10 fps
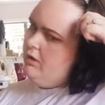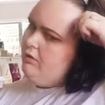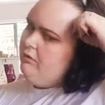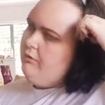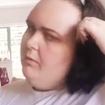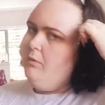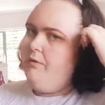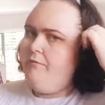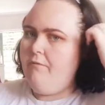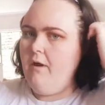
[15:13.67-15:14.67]

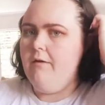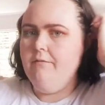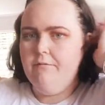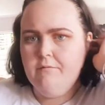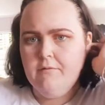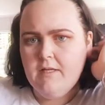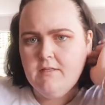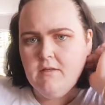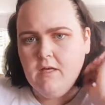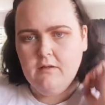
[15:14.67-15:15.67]
3.5 last
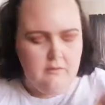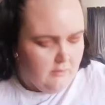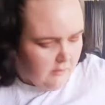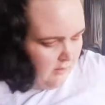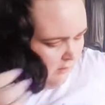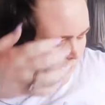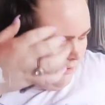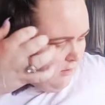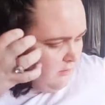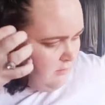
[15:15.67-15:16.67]
night.
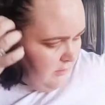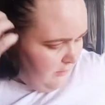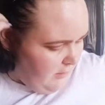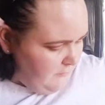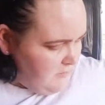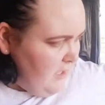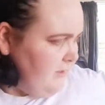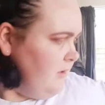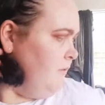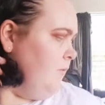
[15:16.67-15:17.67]
So that was like
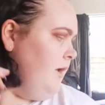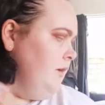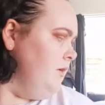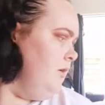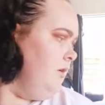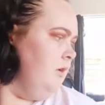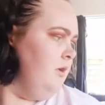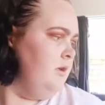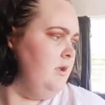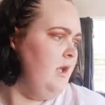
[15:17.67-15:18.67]
the one
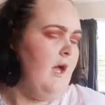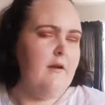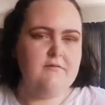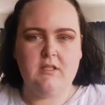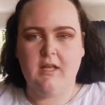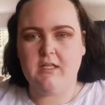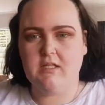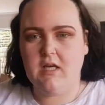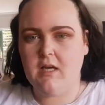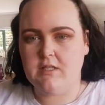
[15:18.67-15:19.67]
after like
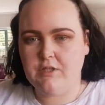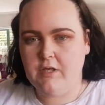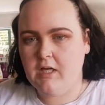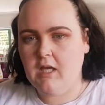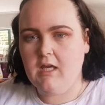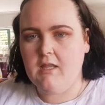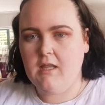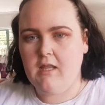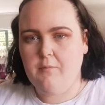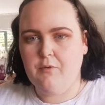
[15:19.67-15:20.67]
Jackass 3D, and then
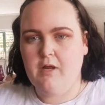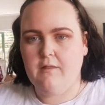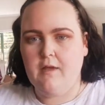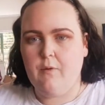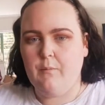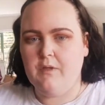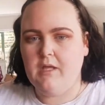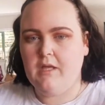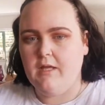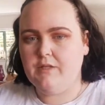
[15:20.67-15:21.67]
they brought out that one where they
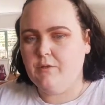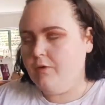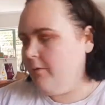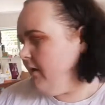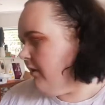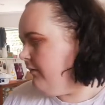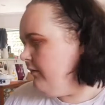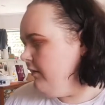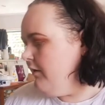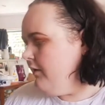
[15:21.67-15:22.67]
like talk about
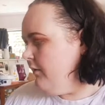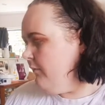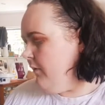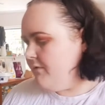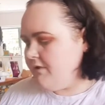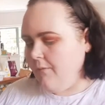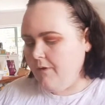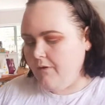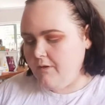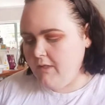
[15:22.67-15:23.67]
what was going
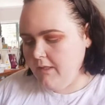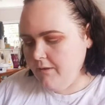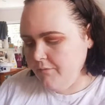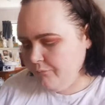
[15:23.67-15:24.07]
on in it.